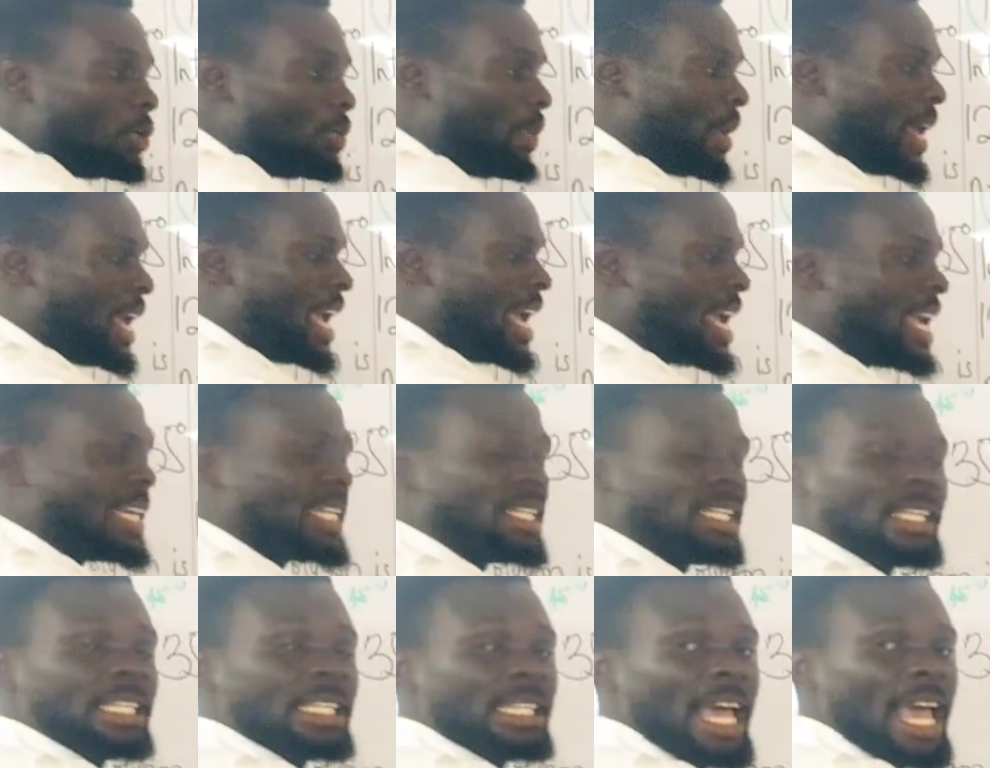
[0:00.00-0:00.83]

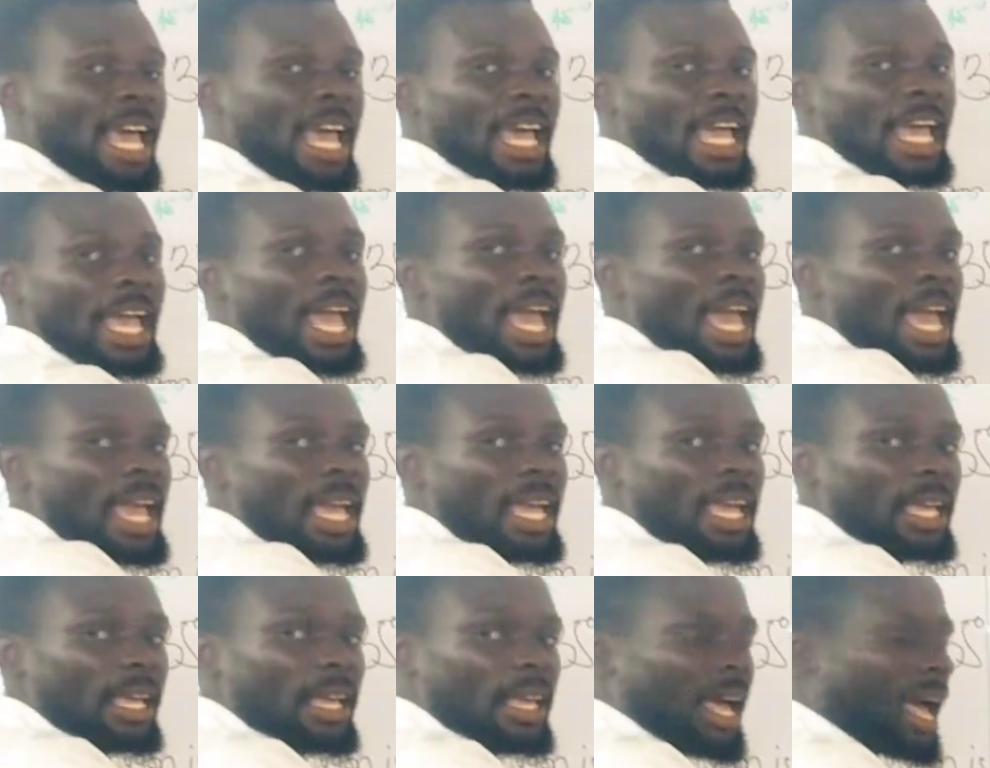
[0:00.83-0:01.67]
being the
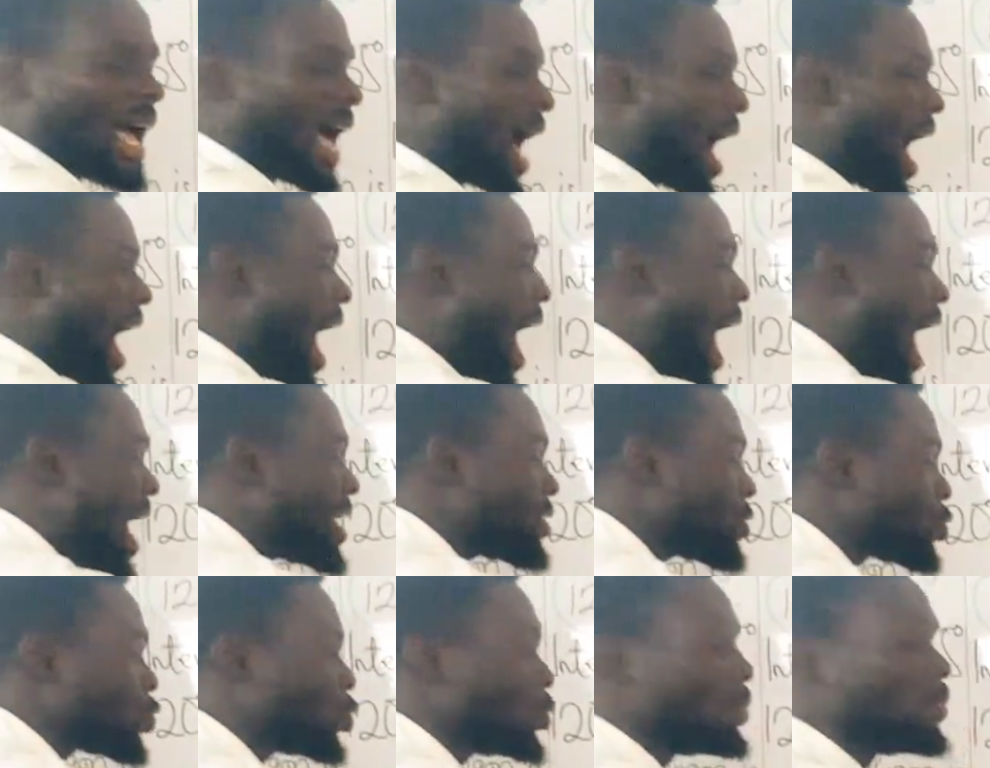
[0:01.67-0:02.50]
A,
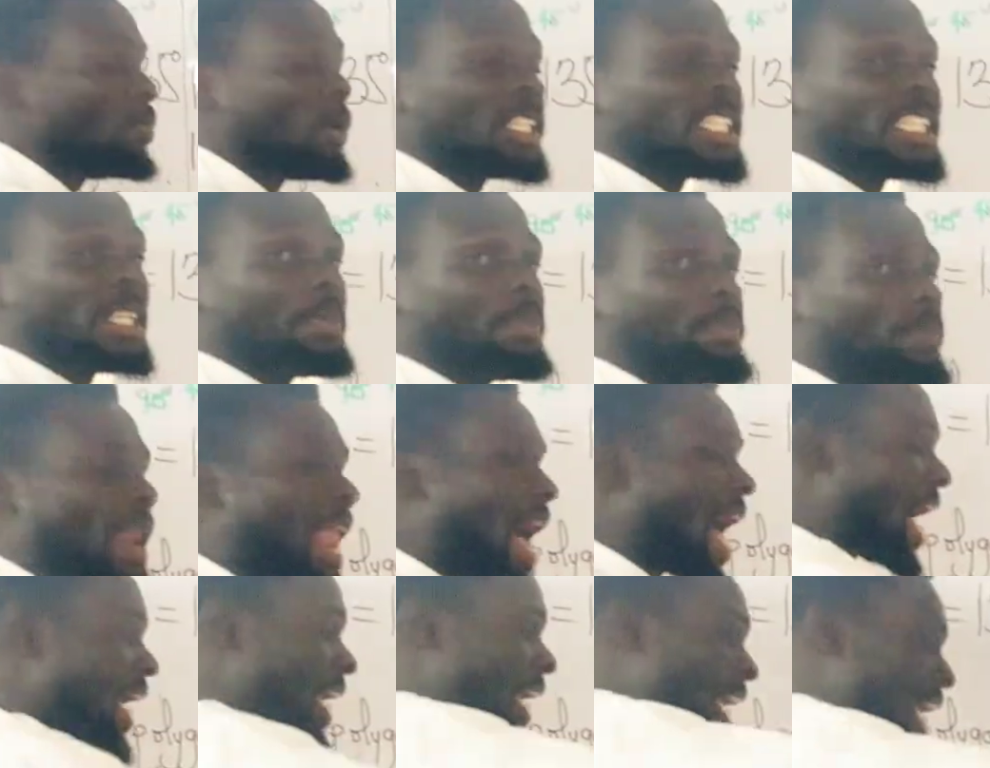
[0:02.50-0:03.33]
has to
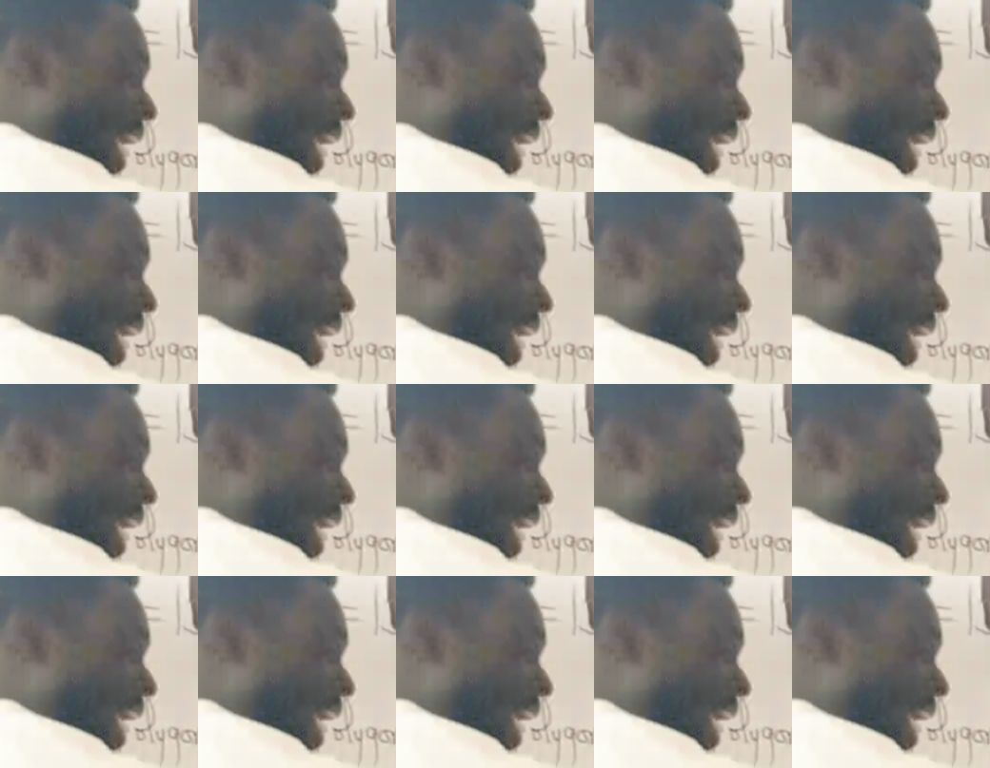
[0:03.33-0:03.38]
multiply